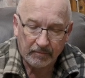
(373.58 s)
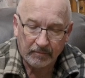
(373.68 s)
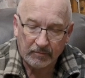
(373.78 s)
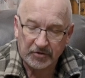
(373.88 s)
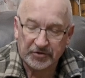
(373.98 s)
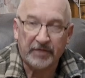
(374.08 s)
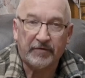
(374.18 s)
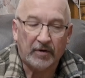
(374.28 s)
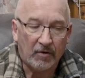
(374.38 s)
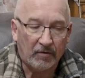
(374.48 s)

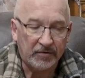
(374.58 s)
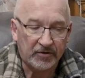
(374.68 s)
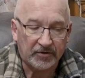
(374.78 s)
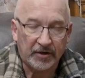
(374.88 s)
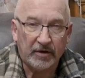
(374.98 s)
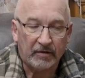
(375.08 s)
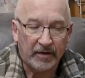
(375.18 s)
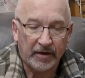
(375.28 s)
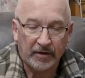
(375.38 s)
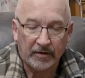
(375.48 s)
receiver, obviously,
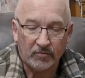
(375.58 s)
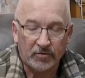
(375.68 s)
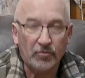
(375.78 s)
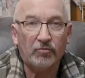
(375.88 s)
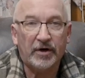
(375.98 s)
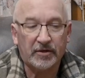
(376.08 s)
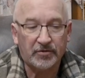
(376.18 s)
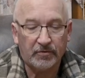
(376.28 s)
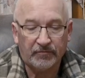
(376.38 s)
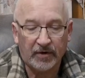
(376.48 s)
and it was all running
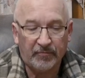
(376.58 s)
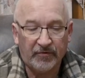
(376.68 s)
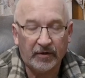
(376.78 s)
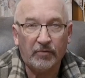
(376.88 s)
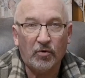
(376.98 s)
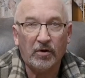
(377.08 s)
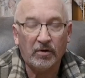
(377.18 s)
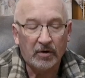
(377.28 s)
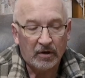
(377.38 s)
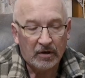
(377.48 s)
sort of fairly
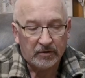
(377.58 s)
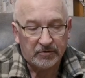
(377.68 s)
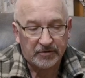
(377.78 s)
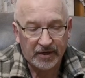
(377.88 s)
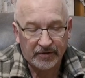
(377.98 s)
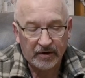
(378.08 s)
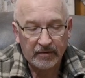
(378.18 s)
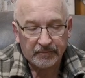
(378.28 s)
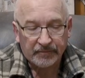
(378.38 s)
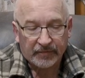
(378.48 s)
well
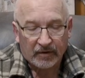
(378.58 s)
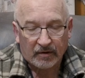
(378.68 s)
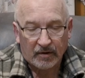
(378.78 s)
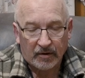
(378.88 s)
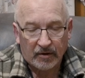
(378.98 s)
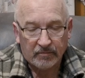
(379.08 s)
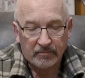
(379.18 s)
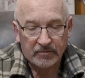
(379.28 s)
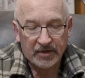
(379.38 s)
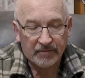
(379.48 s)
together,
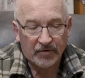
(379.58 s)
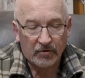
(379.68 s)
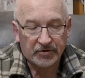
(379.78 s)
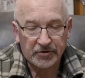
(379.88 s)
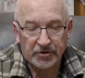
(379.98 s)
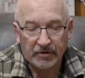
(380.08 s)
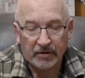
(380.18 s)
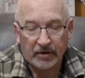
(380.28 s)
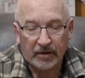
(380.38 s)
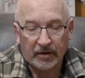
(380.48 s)
same voltage,
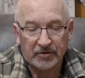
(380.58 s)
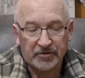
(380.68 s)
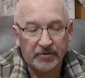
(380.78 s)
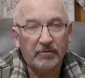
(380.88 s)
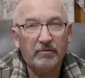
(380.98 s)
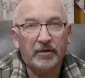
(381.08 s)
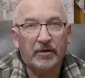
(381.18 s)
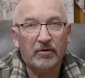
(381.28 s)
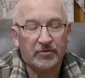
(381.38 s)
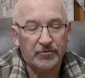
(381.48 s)
until
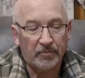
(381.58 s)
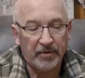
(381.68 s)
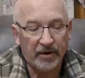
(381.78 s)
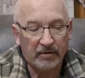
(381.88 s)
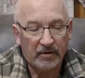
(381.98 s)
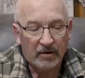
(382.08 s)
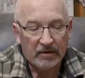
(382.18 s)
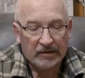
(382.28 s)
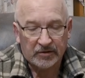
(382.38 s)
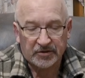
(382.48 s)
it got to about
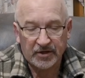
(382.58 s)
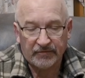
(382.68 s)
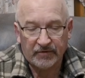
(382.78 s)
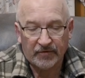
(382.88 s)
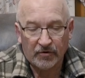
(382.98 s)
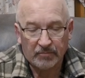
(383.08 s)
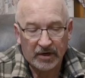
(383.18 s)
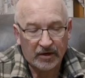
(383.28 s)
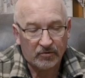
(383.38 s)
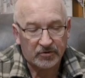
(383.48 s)
the 7 volt
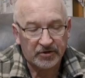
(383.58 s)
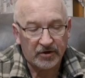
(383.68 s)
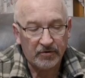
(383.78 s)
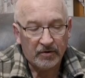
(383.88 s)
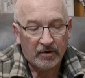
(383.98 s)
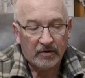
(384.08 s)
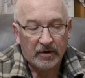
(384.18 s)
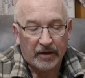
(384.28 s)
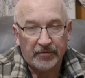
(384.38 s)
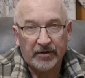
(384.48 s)
mark or so,
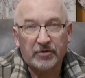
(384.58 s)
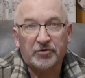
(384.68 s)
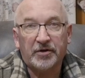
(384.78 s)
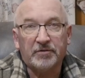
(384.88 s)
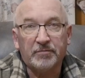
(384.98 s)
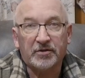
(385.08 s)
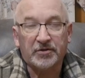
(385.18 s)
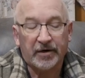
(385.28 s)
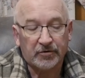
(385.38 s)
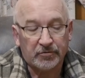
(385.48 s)
and then the transmitter
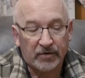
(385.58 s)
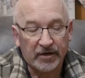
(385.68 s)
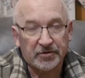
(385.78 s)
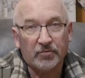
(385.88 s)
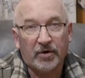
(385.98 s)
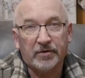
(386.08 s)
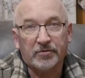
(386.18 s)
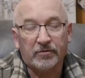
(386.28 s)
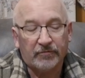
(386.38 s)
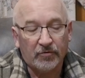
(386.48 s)
started to race away,
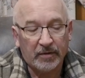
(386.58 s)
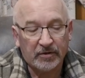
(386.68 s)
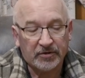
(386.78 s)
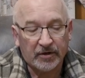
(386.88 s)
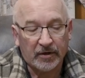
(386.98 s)
sort of almost